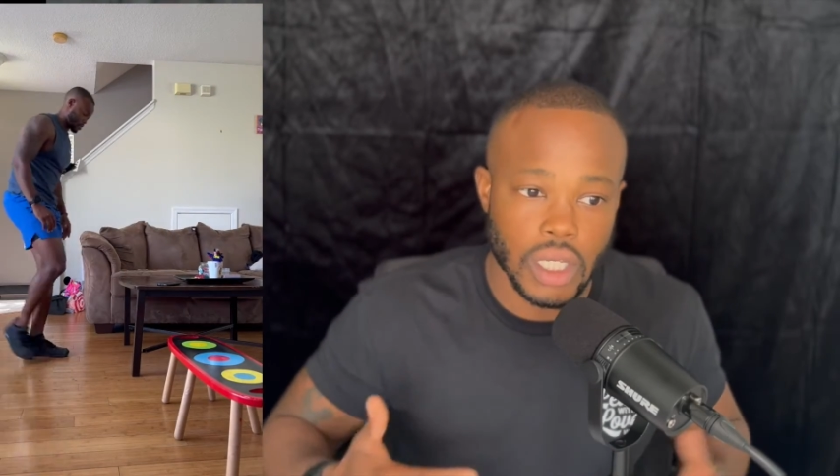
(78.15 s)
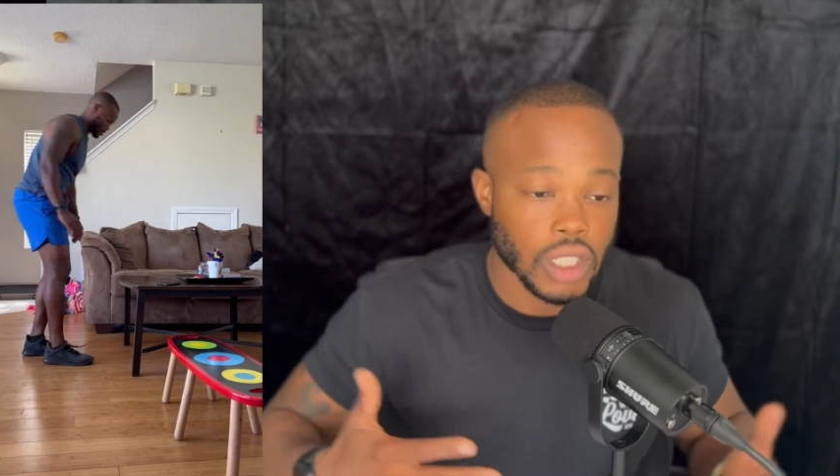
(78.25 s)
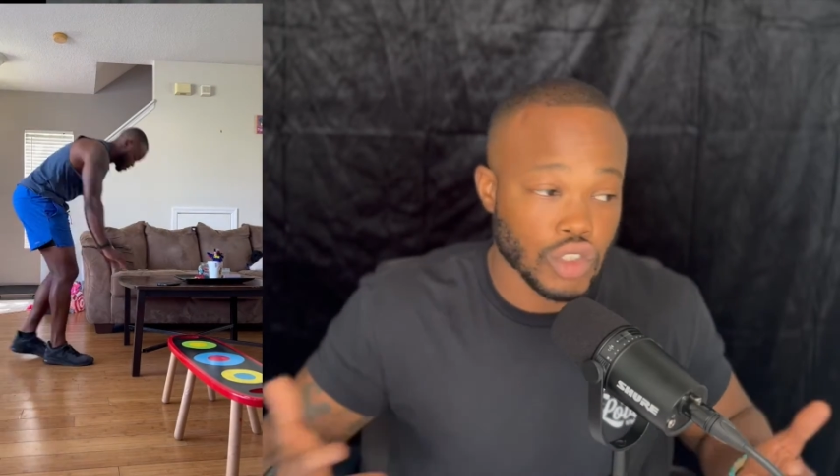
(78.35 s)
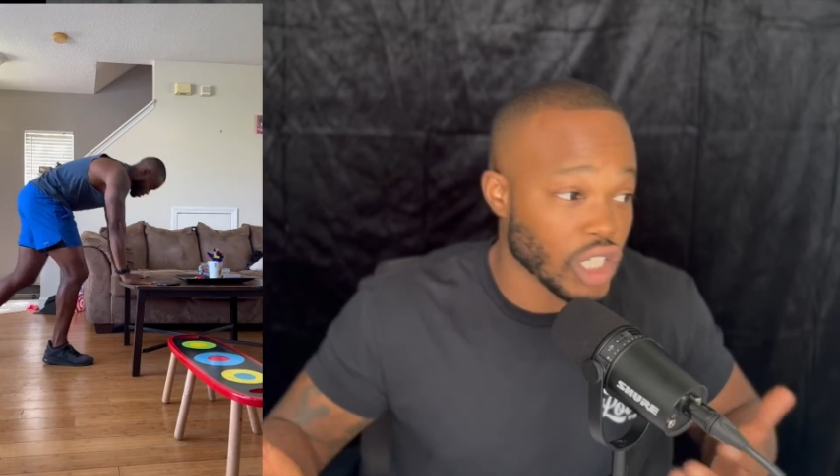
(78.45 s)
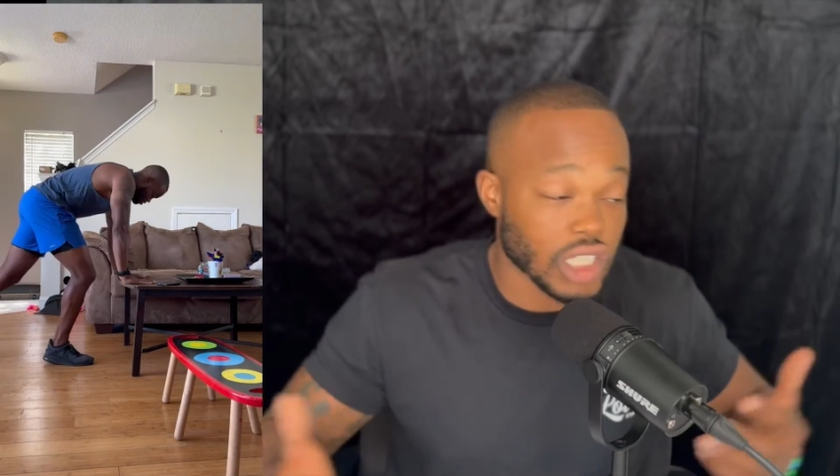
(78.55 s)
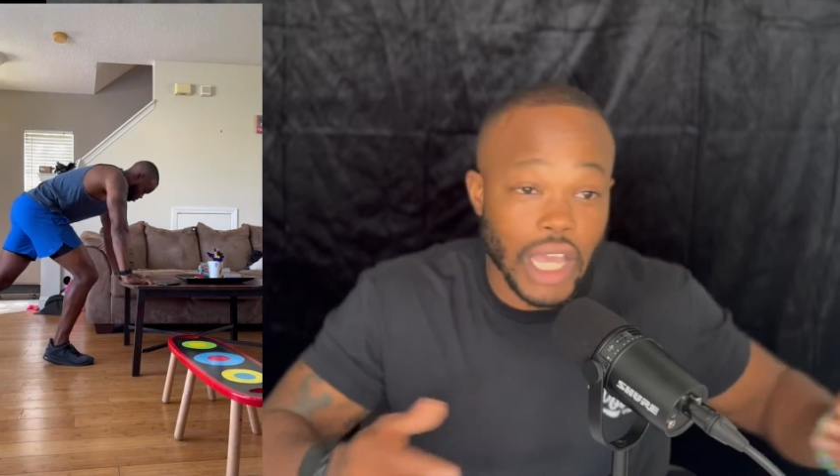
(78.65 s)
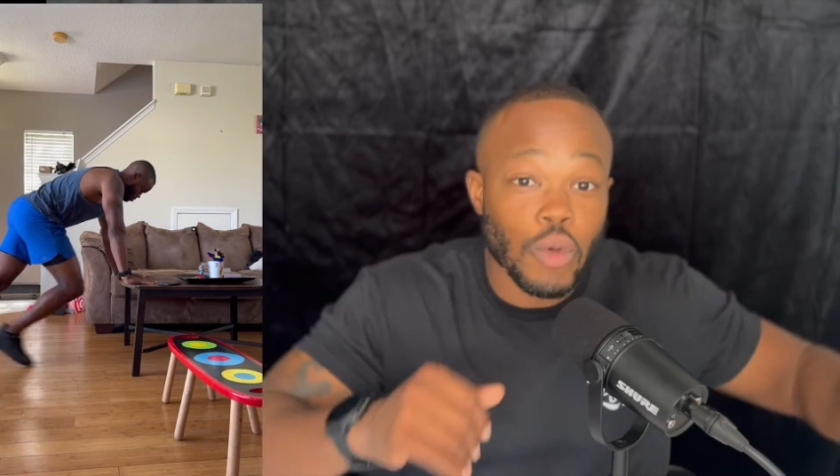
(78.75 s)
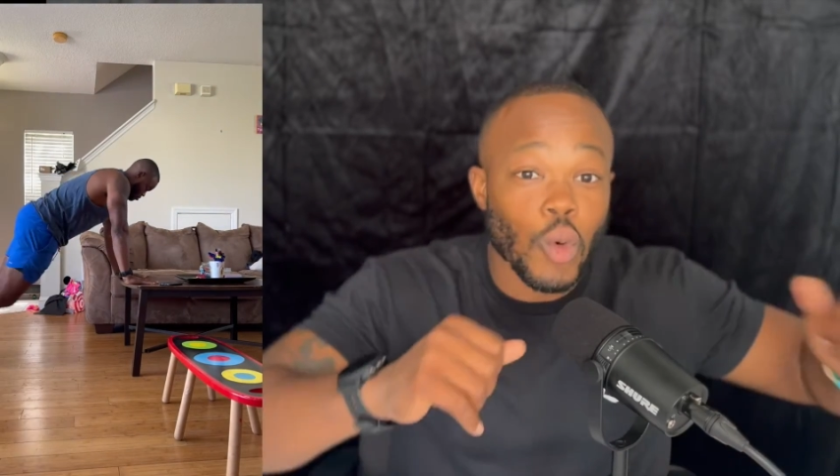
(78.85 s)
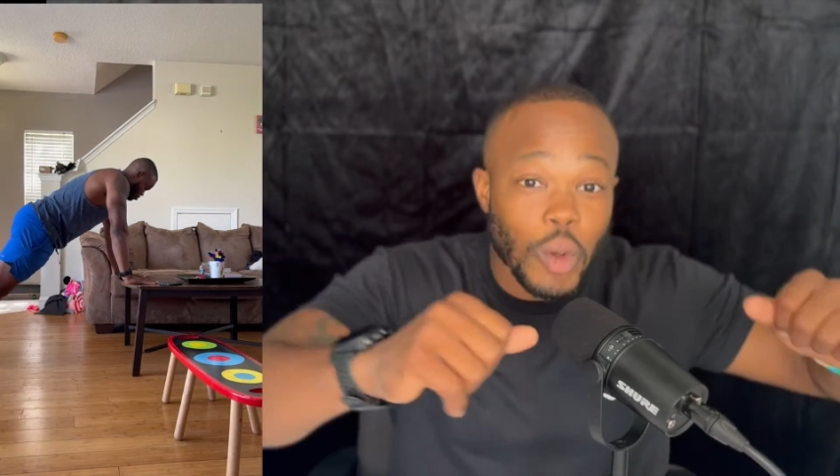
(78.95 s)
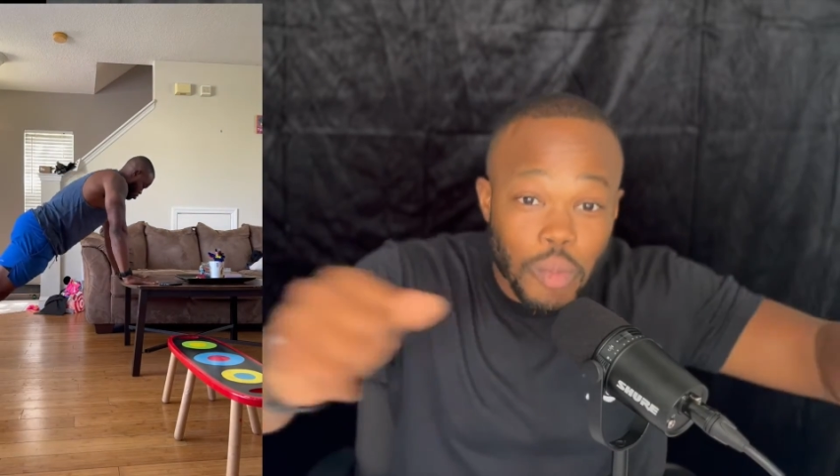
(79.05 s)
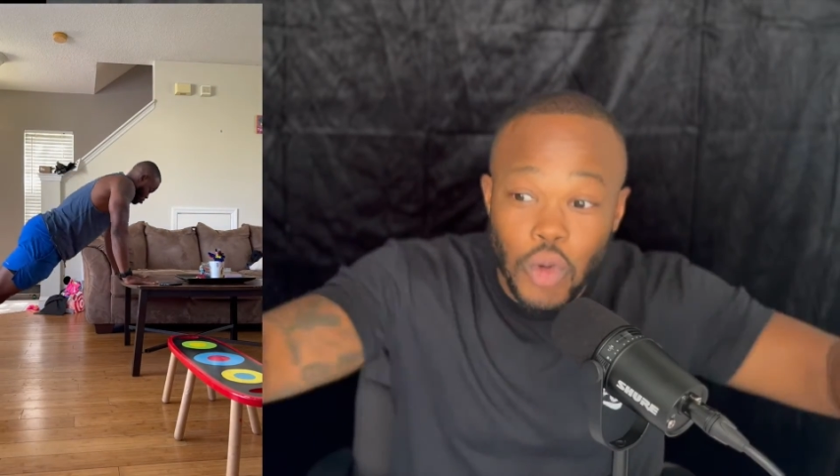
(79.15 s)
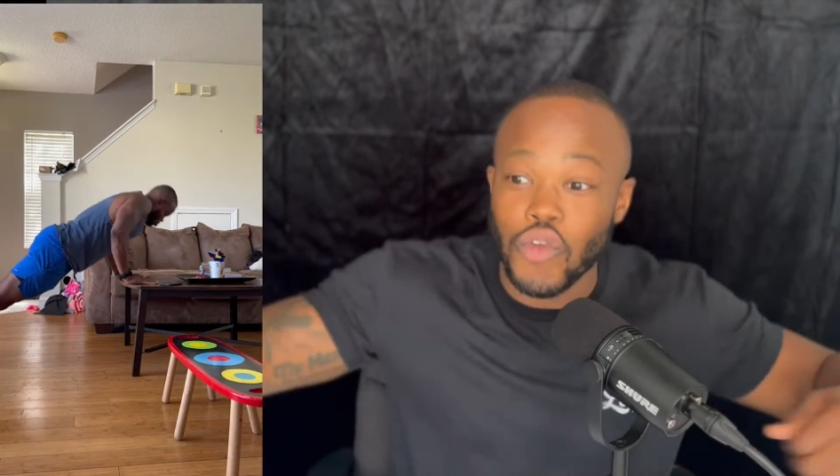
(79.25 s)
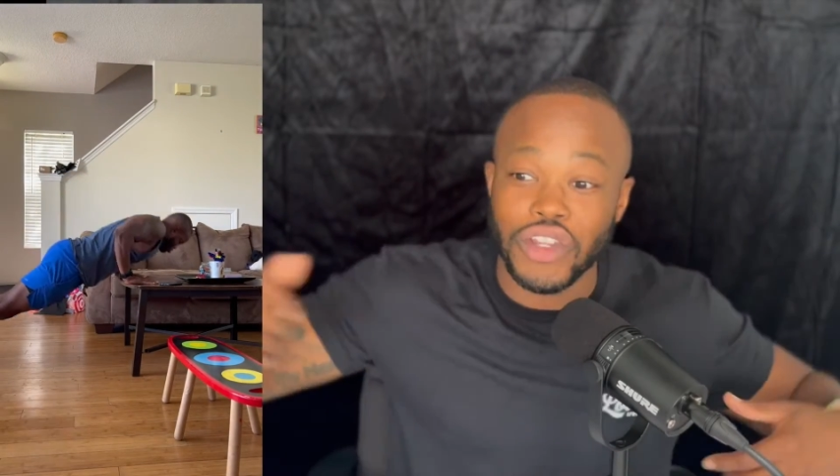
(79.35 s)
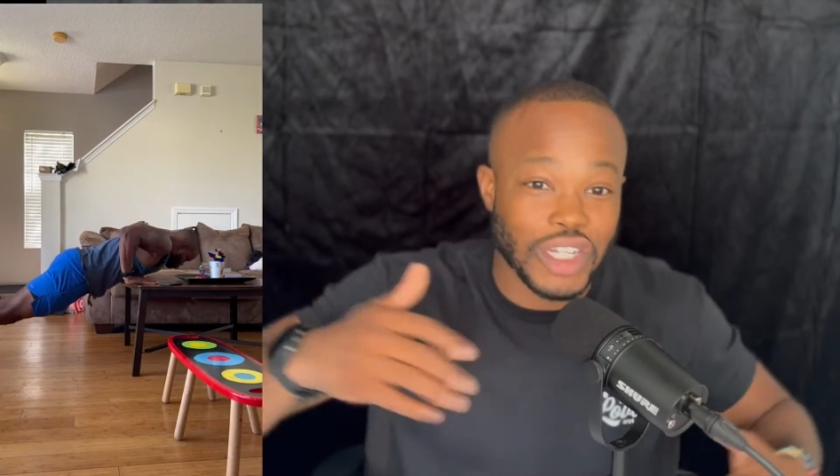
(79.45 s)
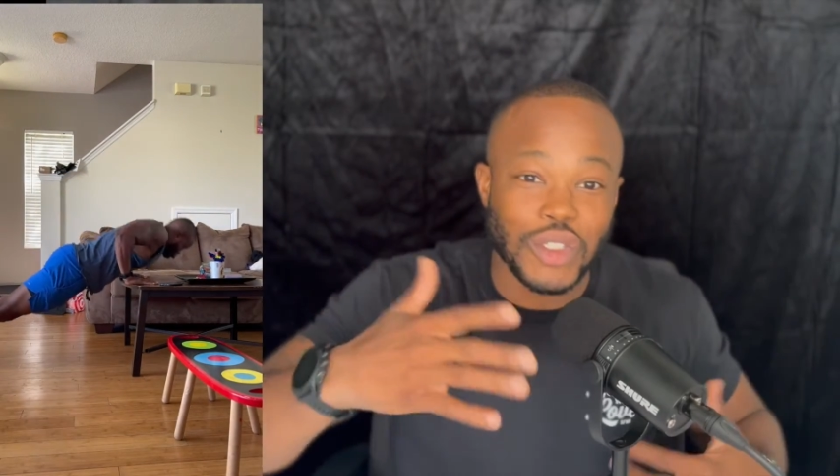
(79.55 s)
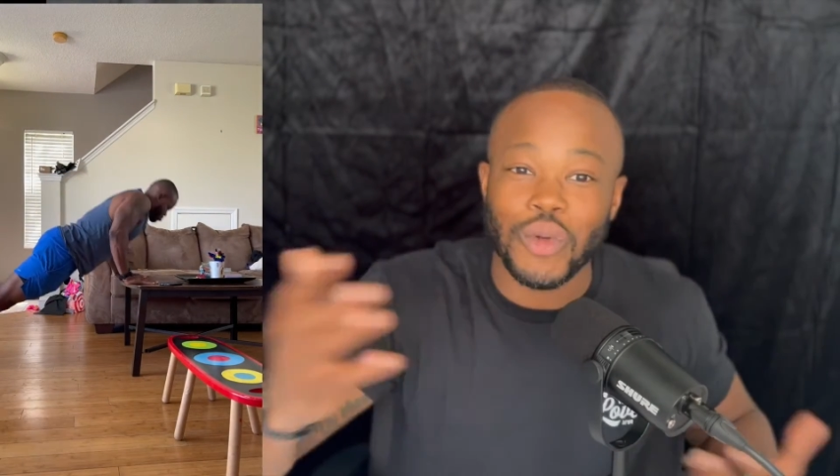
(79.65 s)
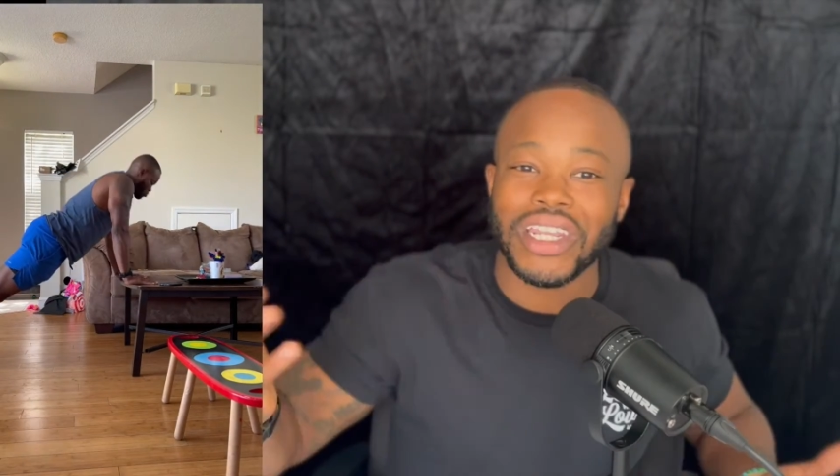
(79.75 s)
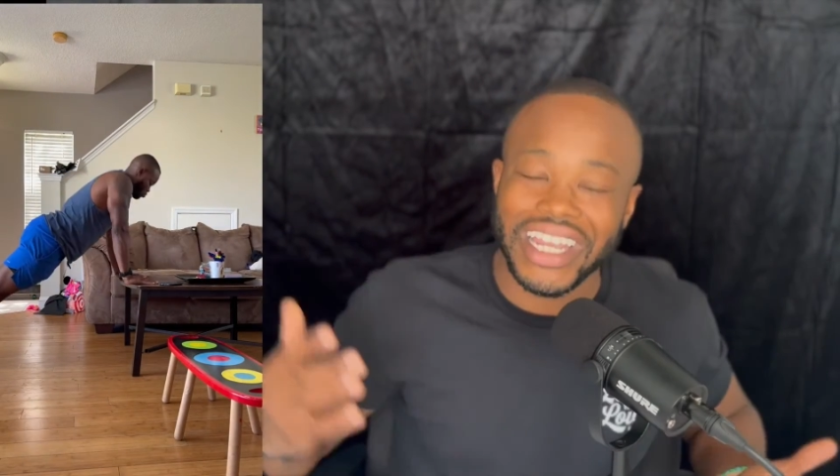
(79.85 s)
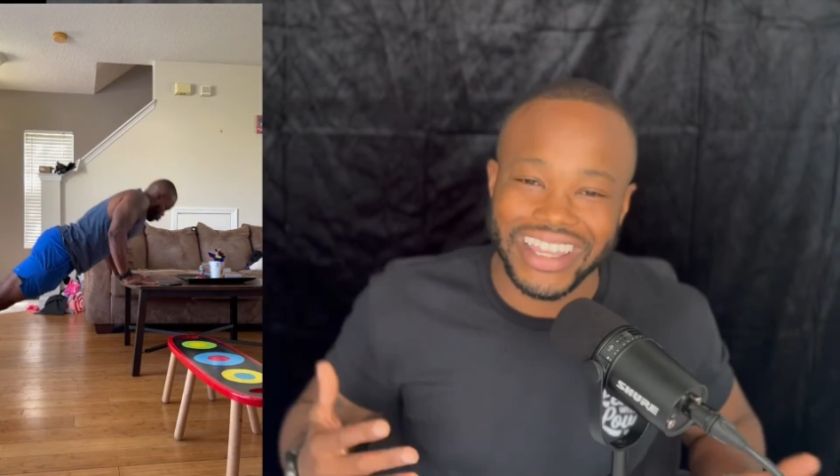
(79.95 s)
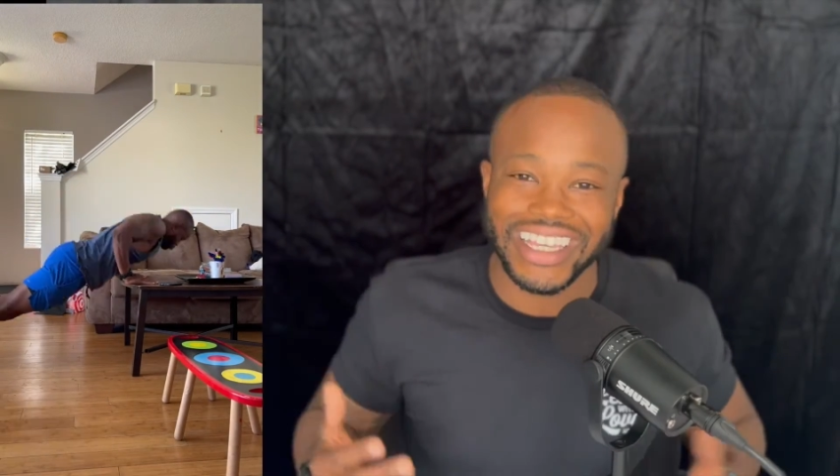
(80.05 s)
just like when we're moving and doing
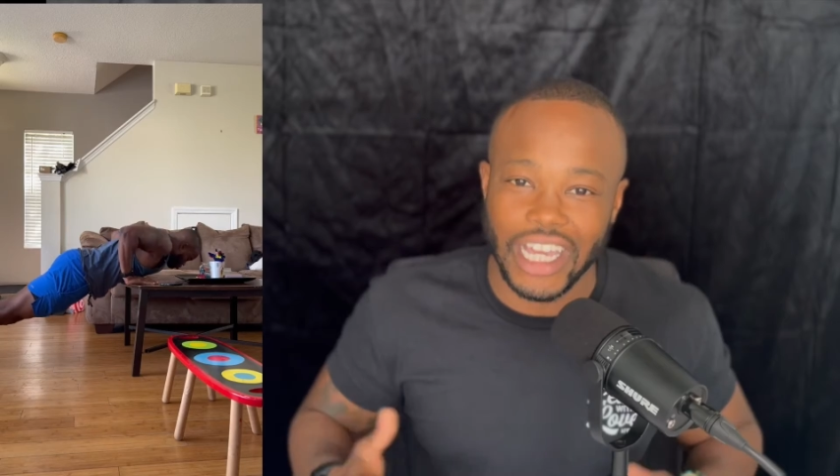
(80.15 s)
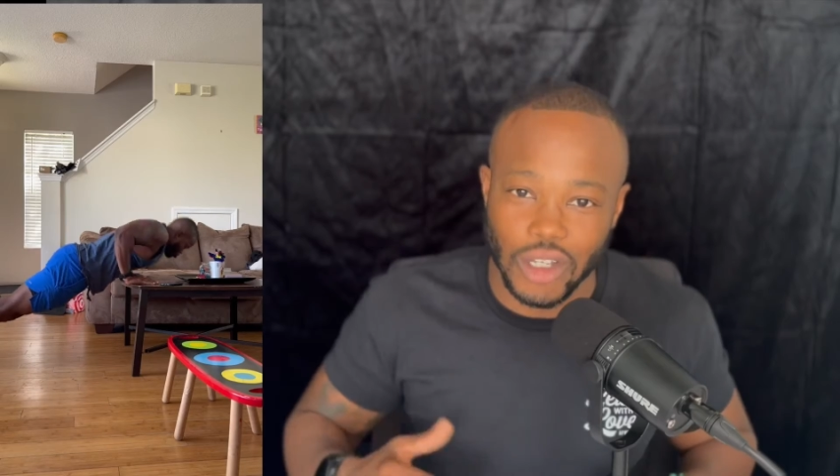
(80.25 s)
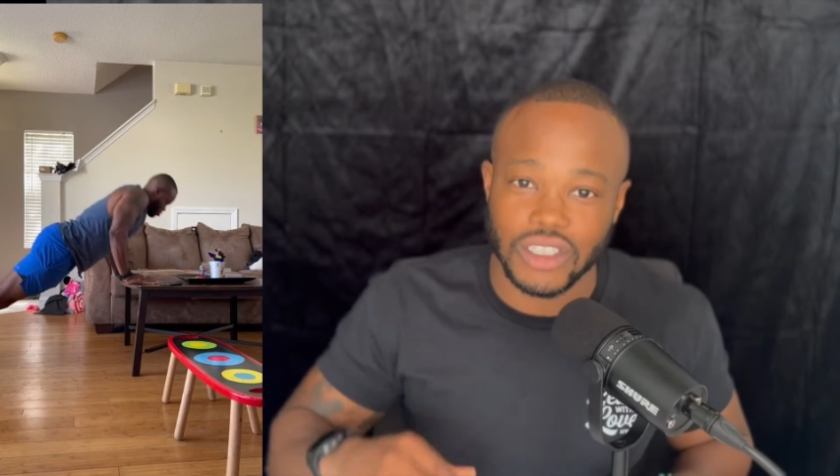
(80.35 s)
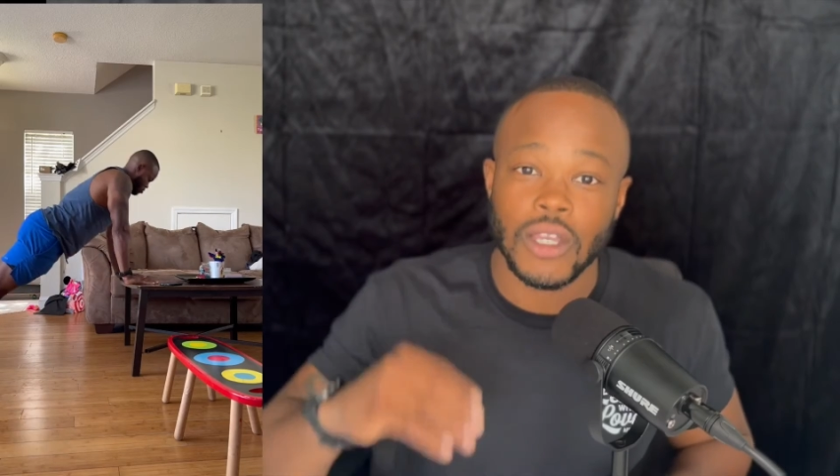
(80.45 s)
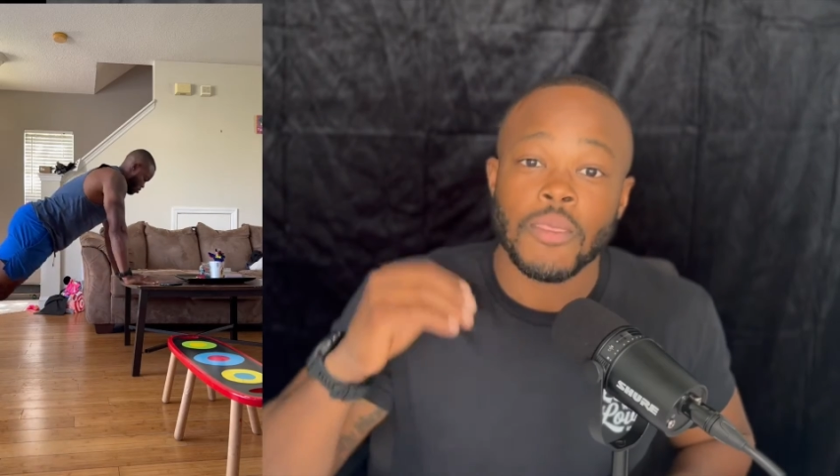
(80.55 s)
anything else.